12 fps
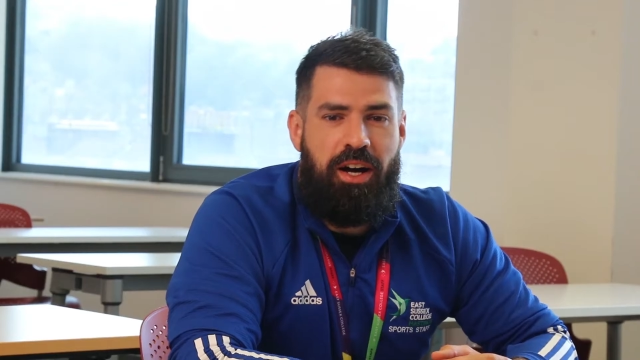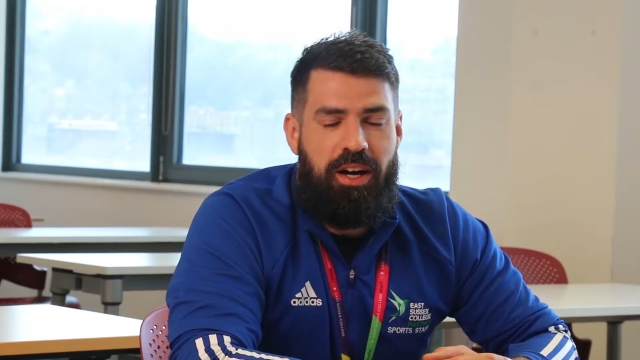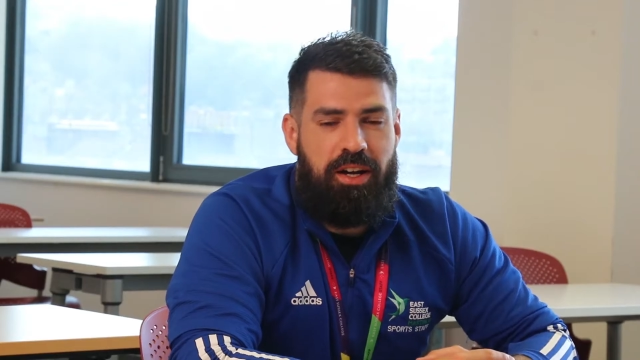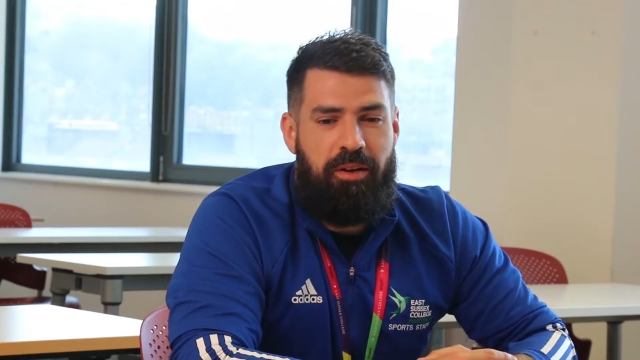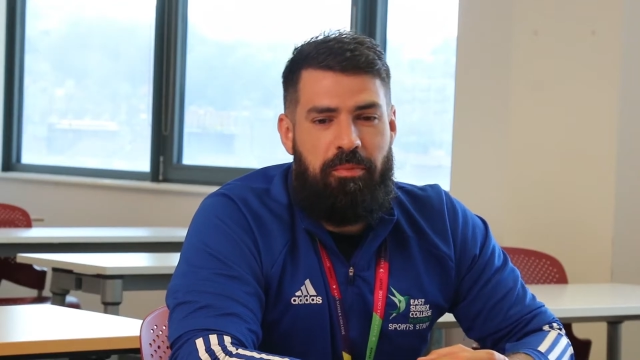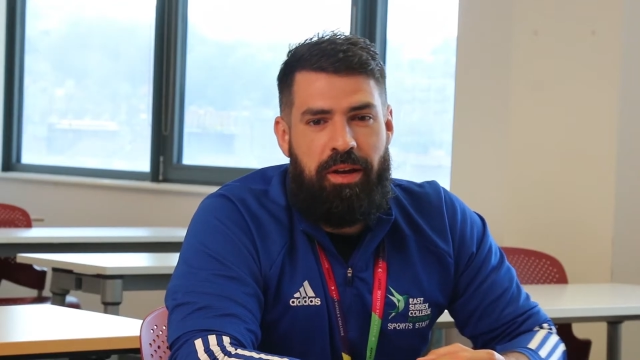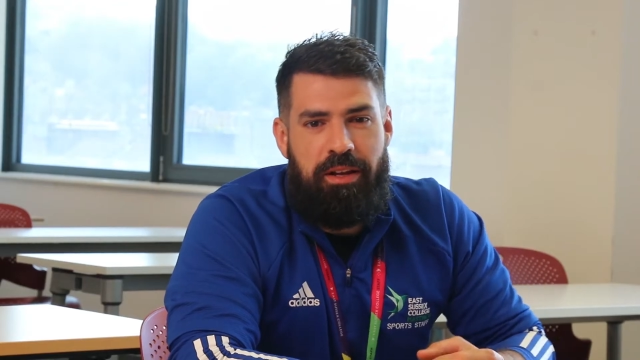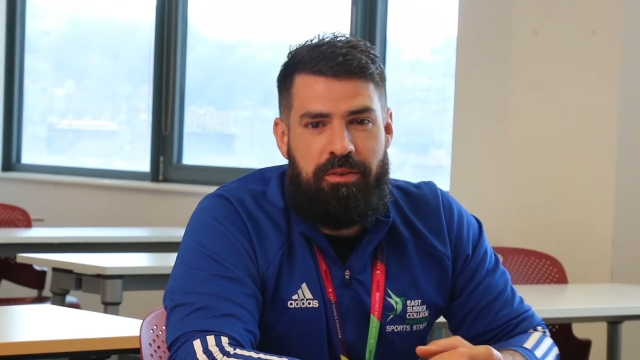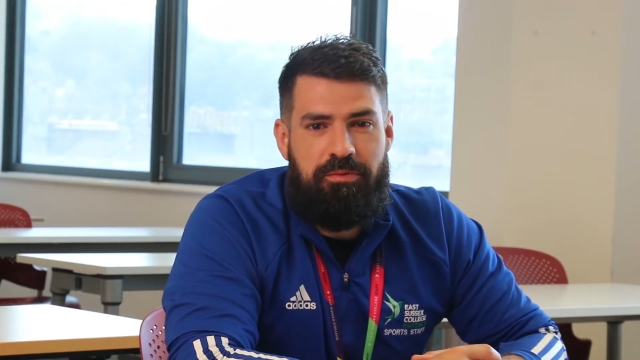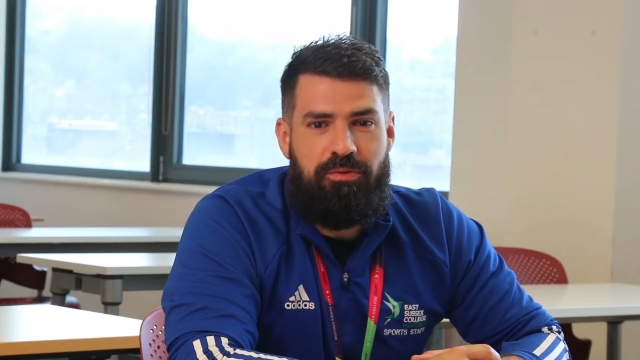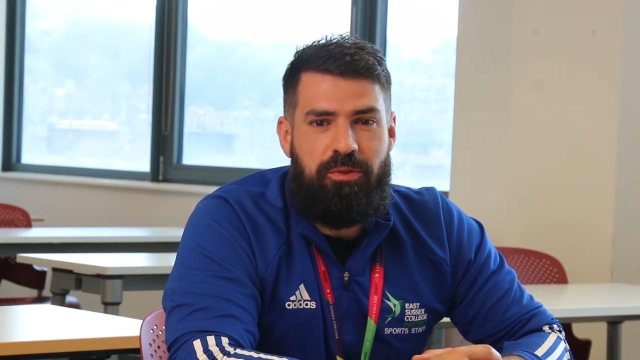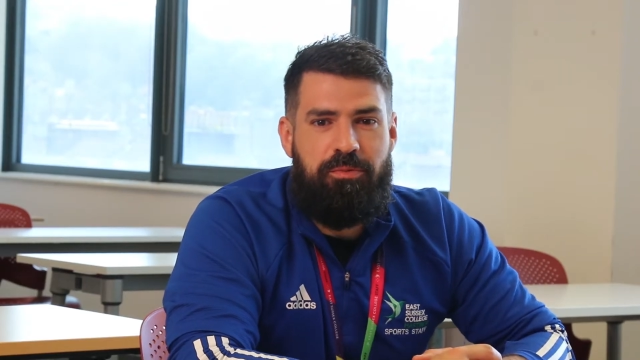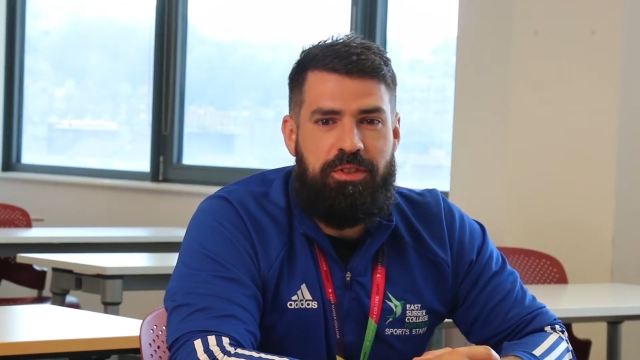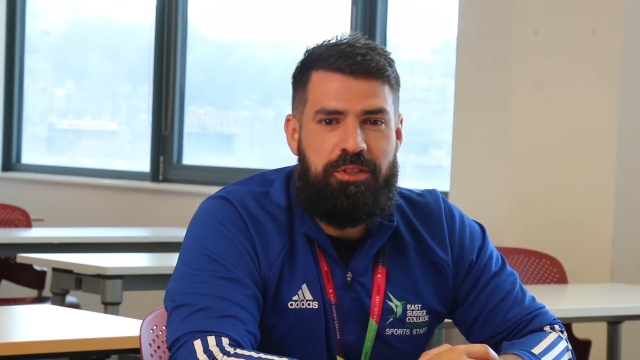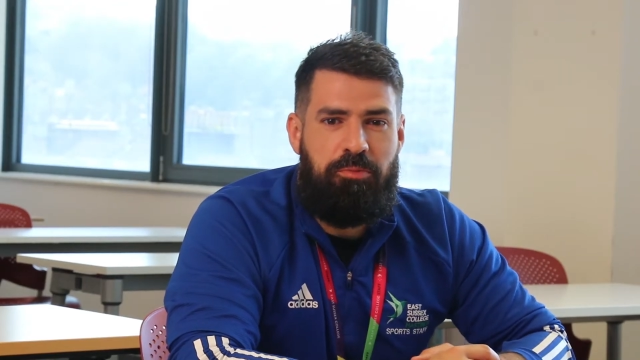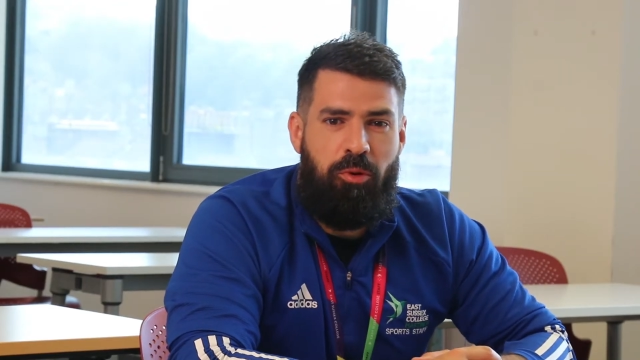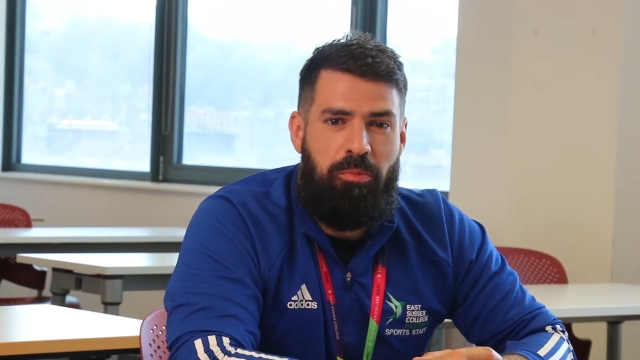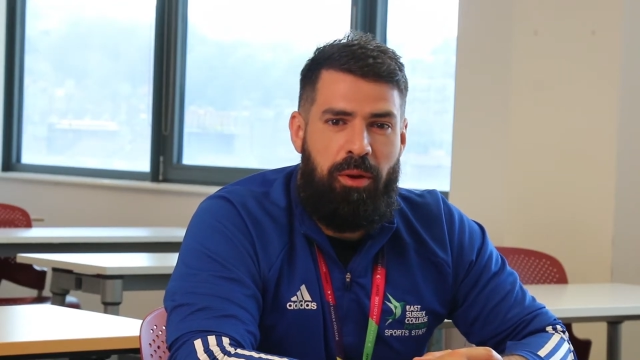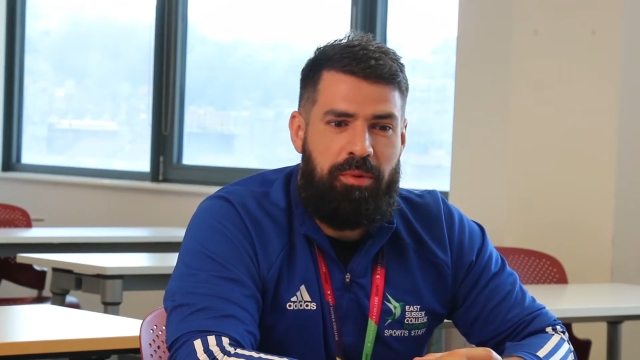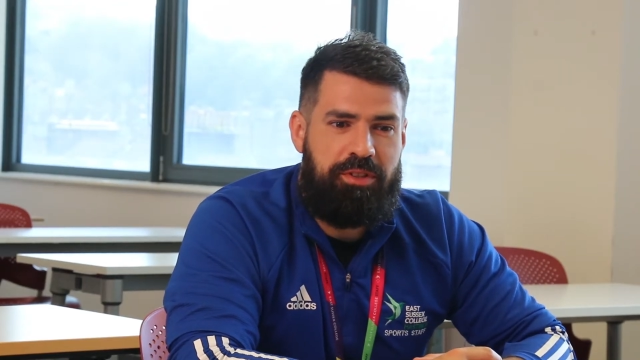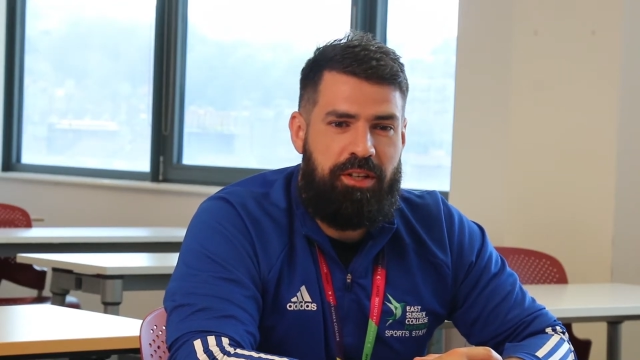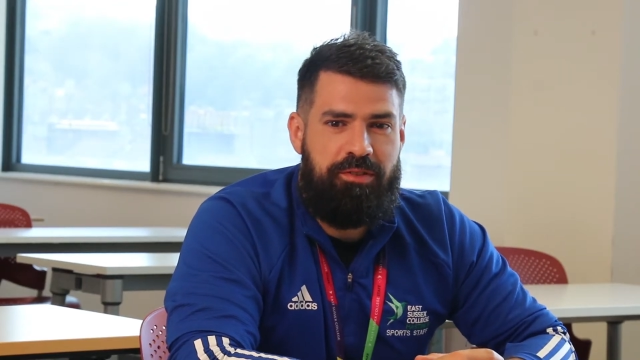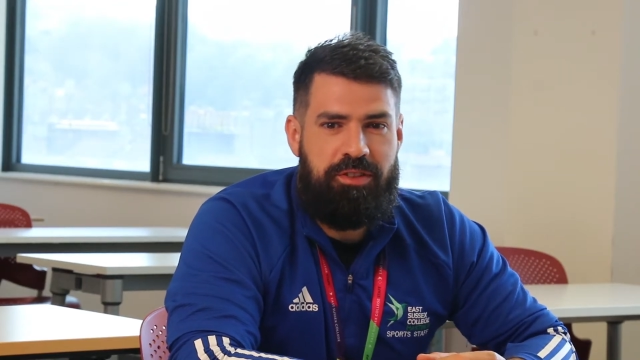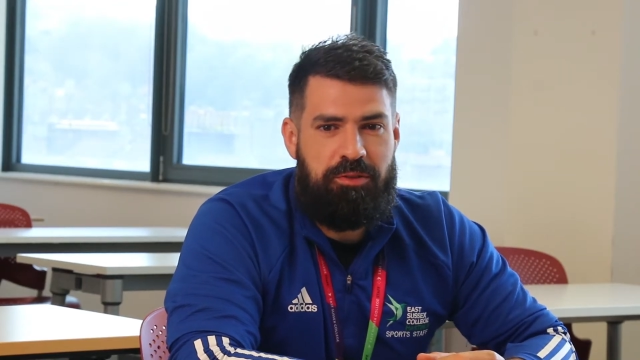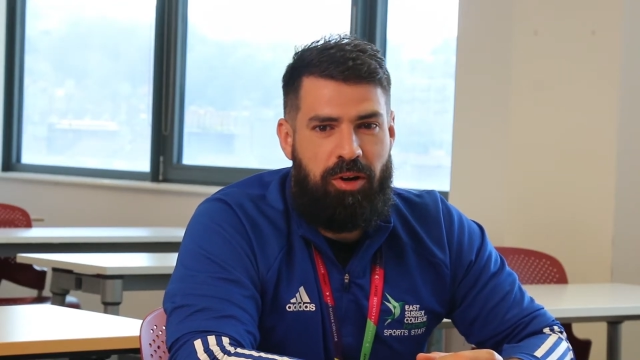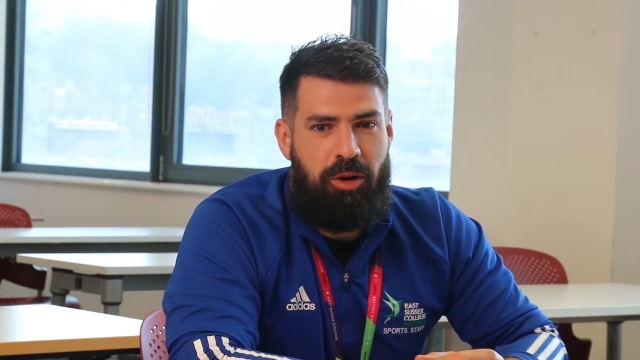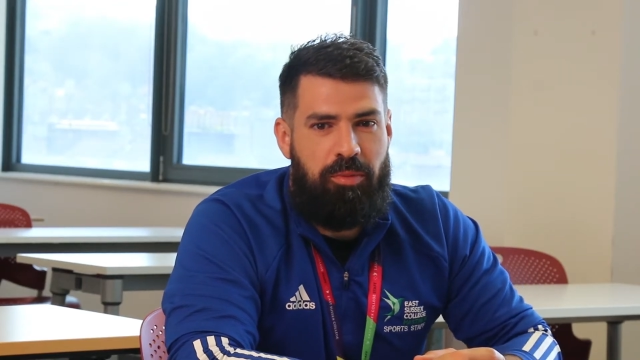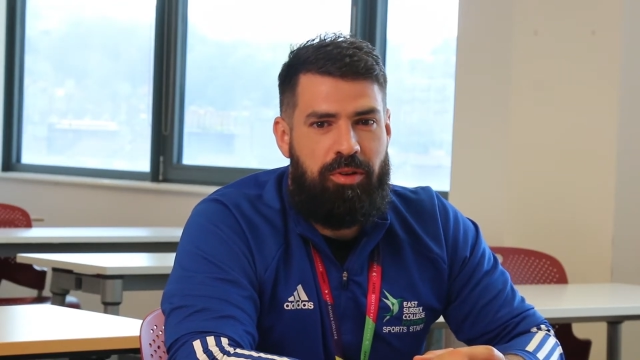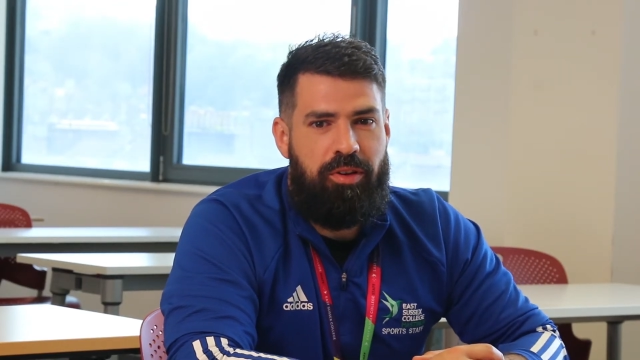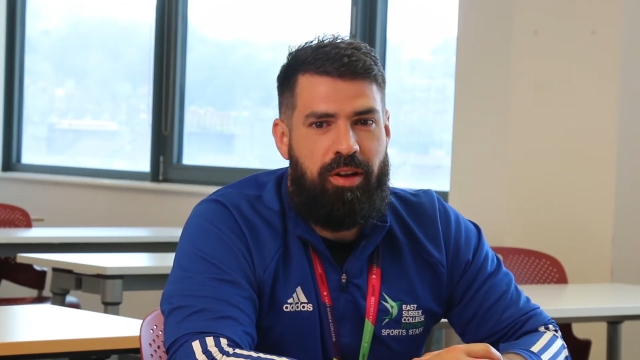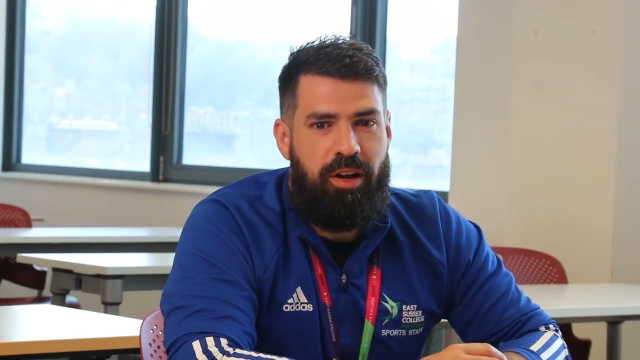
Hi, I'm Pete from the Sport and Public Services Department.